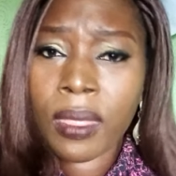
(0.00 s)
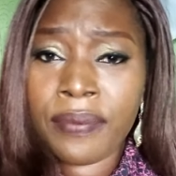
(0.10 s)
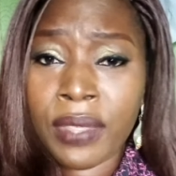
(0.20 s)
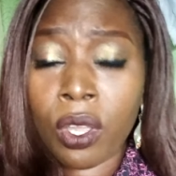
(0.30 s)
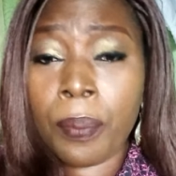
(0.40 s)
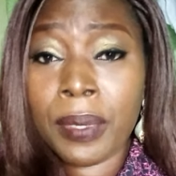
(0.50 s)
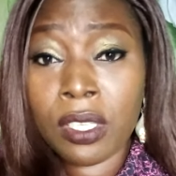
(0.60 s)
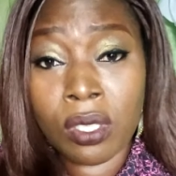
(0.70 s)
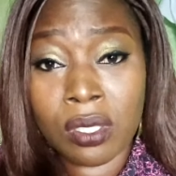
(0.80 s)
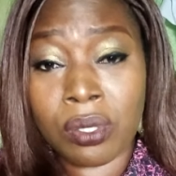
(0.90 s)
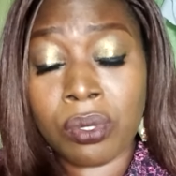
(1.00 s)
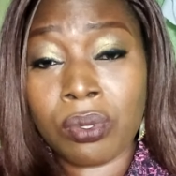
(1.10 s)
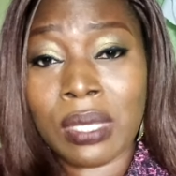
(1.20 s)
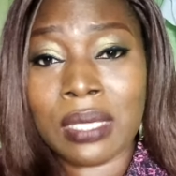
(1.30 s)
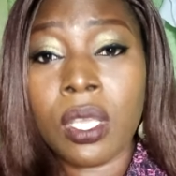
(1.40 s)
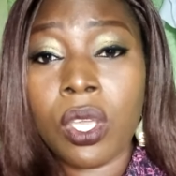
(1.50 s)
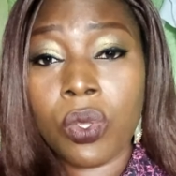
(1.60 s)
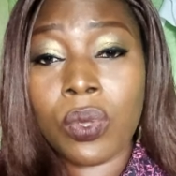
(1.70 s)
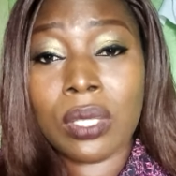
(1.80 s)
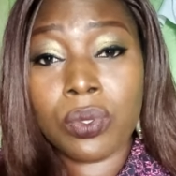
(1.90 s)
if the company does not do that
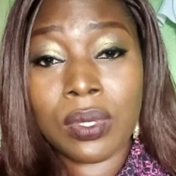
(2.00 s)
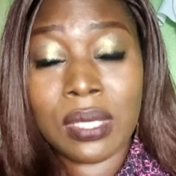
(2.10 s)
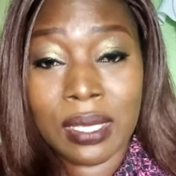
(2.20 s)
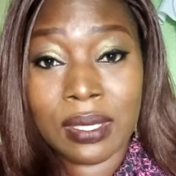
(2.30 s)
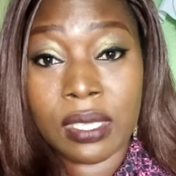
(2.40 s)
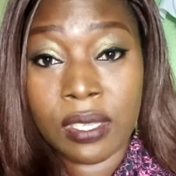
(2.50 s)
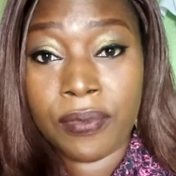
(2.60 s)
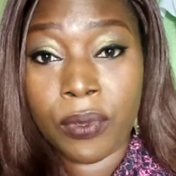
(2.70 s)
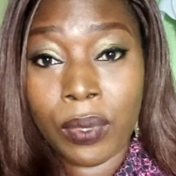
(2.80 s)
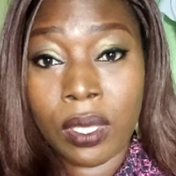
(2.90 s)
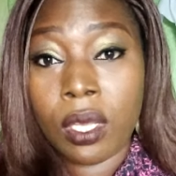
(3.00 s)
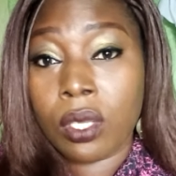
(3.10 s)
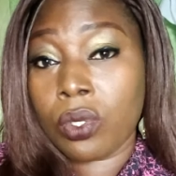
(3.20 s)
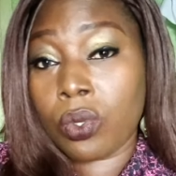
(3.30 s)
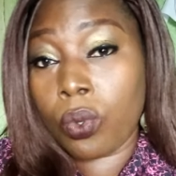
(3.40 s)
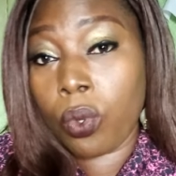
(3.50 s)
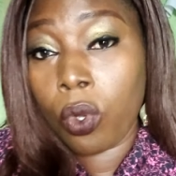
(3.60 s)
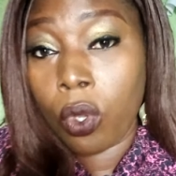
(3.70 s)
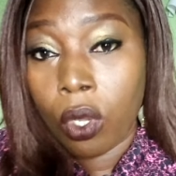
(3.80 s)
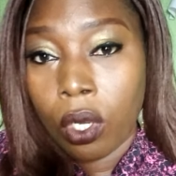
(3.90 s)
you can do it as a giveaway to
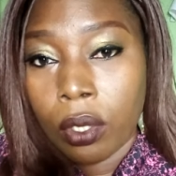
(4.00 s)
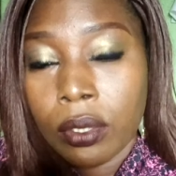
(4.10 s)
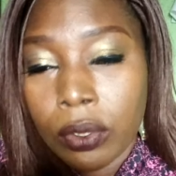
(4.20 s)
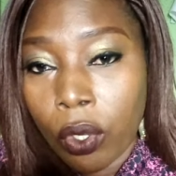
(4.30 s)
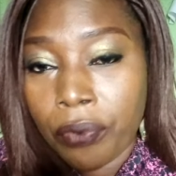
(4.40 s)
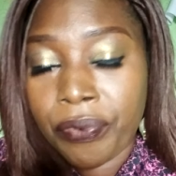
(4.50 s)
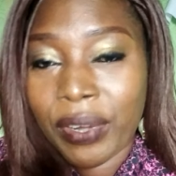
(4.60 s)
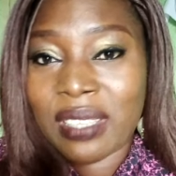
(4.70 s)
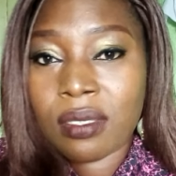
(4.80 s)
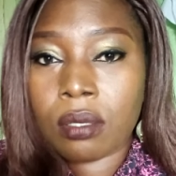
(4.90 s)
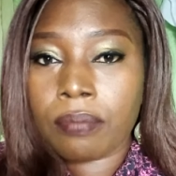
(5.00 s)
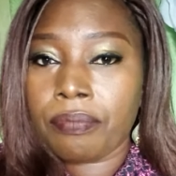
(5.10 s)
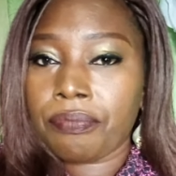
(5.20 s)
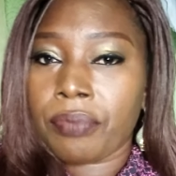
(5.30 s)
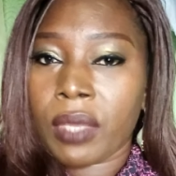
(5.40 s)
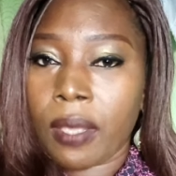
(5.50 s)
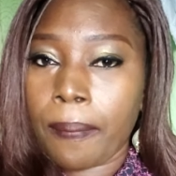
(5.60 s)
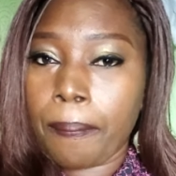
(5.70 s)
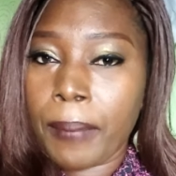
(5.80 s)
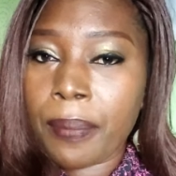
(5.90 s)
your friends
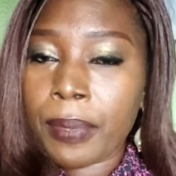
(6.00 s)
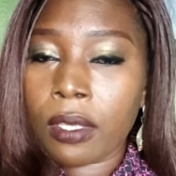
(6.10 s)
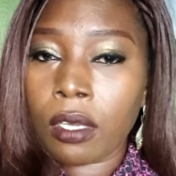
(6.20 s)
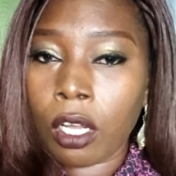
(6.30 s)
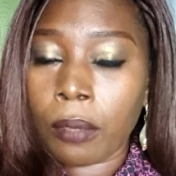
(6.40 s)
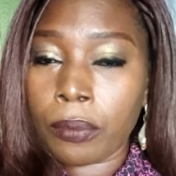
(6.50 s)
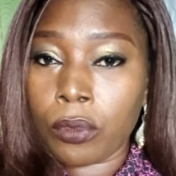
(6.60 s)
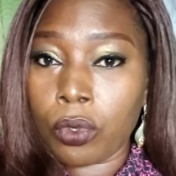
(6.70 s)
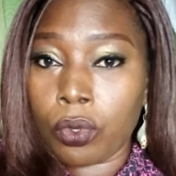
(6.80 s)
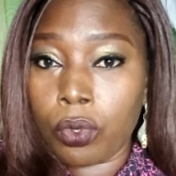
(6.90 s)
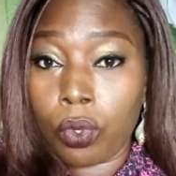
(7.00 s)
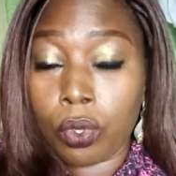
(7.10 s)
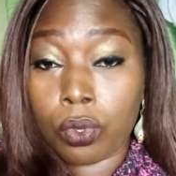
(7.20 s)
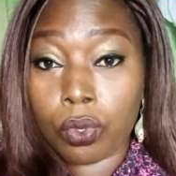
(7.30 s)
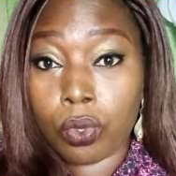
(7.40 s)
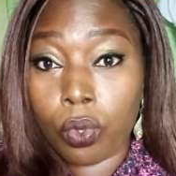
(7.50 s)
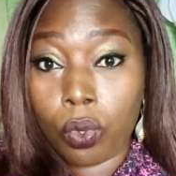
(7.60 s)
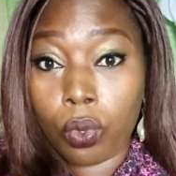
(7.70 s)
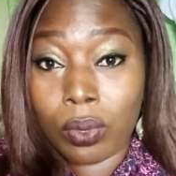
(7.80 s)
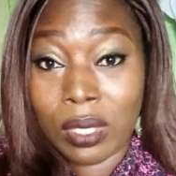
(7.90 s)
maybe um you go to
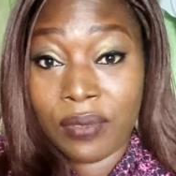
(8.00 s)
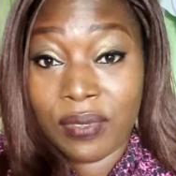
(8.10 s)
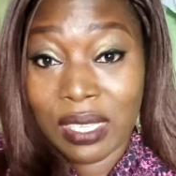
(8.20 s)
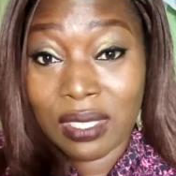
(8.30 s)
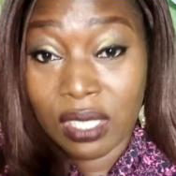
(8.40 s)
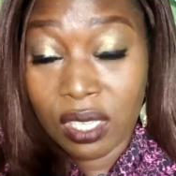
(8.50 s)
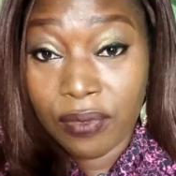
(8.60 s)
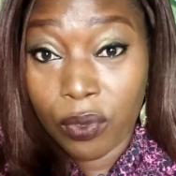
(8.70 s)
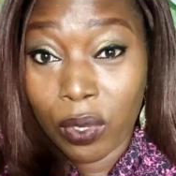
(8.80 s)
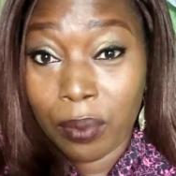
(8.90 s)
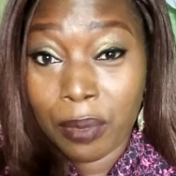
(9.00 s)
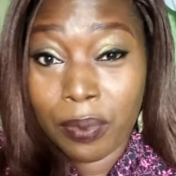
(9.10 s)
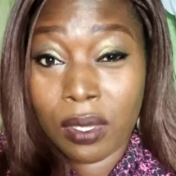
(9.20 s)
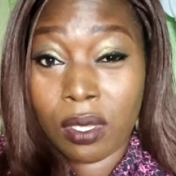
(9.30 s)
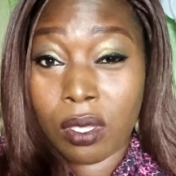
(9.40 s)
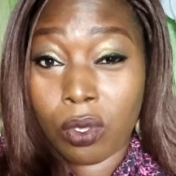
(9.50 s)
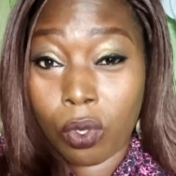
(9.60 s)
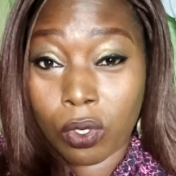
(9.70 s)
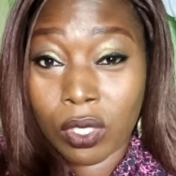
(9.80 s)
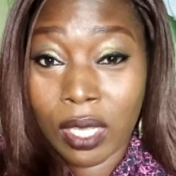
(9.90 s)
school give it as a giveaway maybe
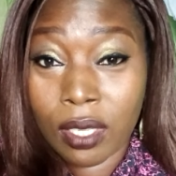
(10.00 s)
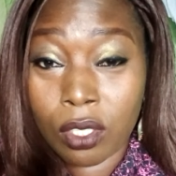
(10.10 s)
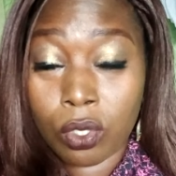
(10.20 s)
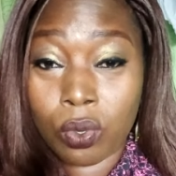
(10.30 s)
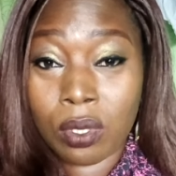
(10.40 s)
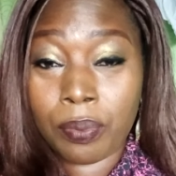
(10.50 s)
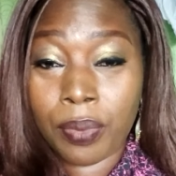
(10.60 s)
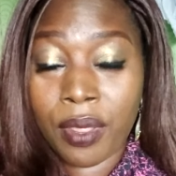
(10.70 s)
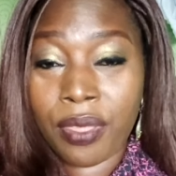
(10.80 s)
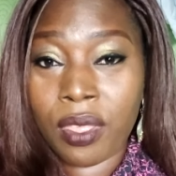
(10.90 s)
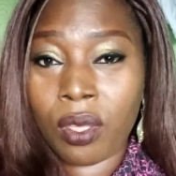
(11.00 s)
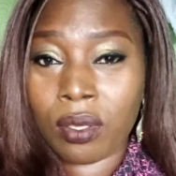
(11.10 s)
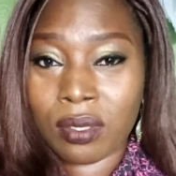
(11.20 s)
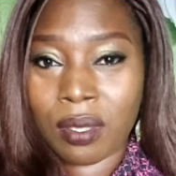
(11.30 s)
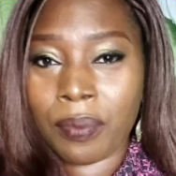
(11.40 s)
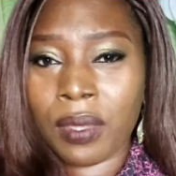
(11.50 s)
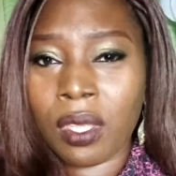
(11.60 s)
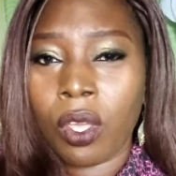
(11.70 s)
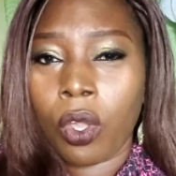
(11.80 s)
your child is doing birthday or something